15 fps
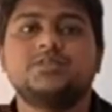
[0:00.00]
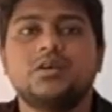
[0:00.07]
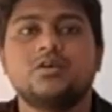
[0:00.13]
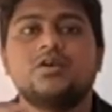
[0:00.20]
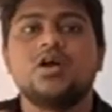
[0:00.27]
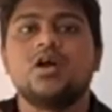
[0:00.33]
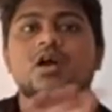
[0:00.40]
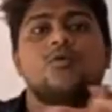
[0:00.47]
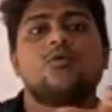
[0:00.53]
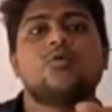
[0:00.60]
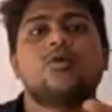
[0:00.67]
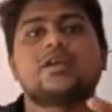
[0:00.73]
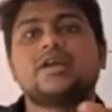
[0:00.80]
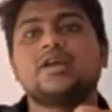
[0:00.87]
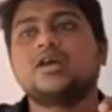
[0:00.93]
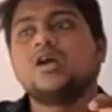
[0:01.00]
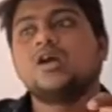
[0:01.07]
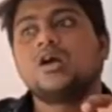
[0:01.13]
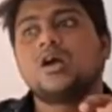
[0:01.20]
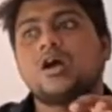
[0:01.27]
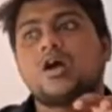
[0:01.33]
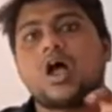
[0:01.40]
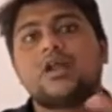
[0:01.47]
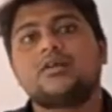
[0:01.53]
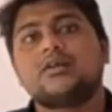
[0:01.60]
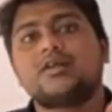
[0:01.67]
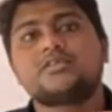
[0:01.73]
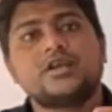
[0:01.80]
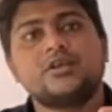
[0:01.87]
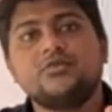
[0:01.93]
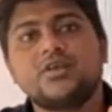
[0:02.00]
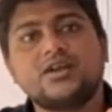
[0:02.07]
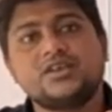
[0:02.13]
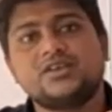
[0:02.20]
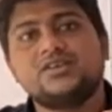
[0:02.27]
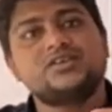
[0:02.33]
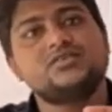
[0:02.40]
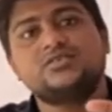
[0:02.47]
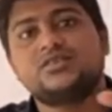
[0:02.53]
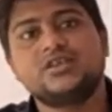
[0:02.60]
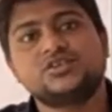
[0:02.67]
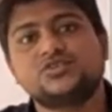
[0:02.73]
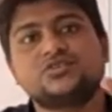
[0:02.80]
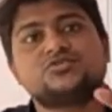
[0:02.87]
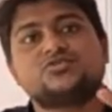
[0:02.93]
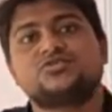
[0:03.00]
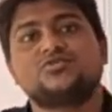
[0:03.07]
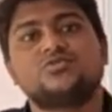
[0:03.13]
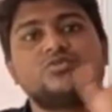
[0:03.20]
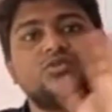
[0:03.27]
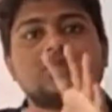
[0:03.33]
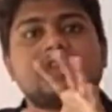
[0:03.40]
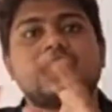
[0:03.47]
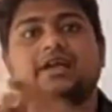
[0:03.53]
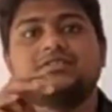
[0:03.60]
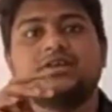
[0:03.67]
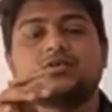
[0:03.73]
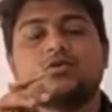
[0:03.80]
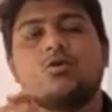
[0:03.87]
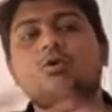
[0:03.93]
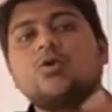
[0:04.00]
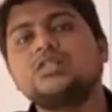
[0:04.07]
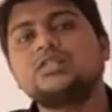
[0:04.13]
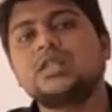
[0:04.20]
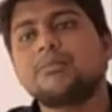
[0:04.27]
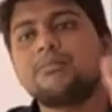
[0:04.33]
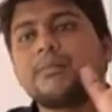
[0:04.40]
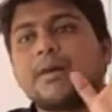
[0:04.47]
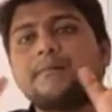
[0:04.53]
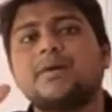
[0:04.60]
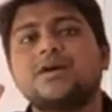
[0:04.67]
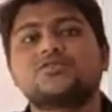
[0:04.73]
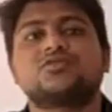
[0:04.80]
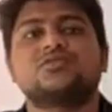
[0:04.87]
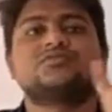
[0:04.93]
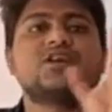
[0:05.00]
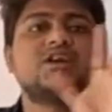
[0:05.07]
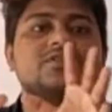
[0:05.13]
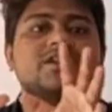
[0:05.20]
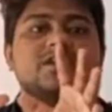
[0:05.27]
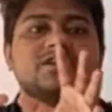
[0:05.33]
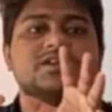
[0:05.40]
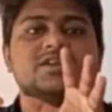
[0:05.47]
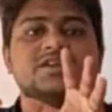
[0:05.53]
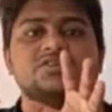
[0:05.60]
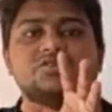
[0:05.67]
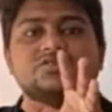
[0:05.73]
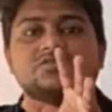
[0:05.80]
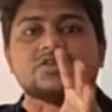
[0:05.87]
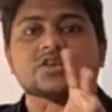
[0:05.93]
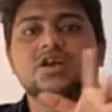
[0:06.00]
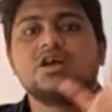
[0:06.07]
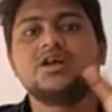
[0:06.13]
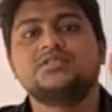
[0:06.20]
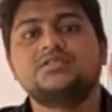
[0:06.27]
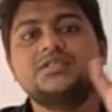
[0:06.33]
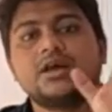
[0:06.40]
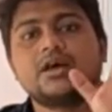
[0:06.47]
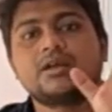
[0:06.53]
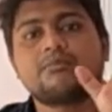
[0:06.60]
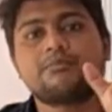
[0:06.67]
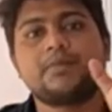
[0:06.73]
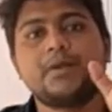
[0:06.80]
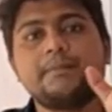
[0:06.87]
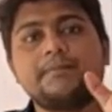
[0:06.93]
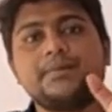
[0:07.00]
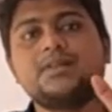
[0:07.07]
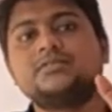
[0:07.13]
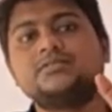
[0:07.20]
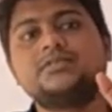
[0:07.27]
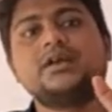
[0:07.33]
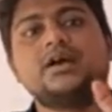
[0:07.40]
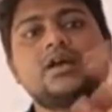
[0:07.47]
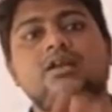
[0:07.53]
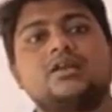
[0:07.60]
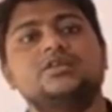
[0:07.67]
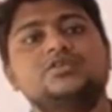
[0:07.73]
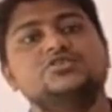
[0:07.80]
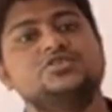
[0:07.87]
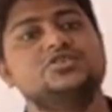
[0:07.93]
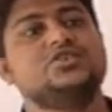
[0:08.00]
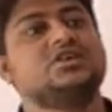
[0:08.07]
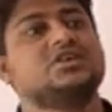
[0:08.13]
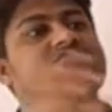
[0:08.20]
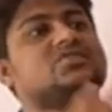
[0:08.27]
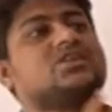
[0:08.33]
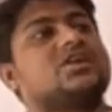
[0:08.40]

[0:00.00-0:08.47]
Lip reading: they're working under the United Nations, not like that. All the members of the United Nations, they are people, they are engineers, they